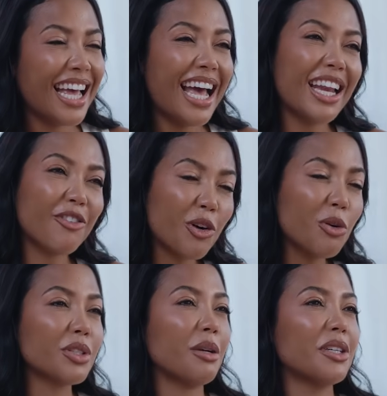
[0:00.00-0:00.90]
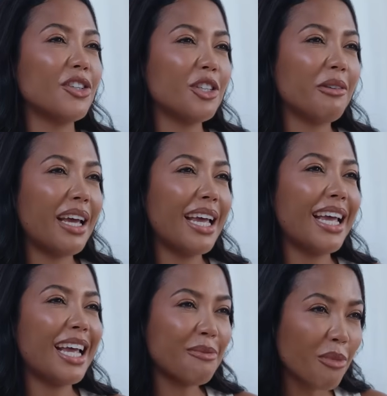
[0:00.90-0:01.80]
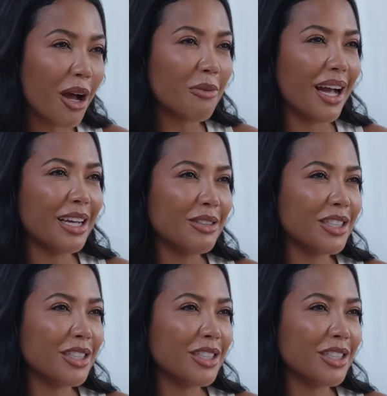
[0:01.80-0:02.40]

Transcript: And of course, I'm going to do it in my way.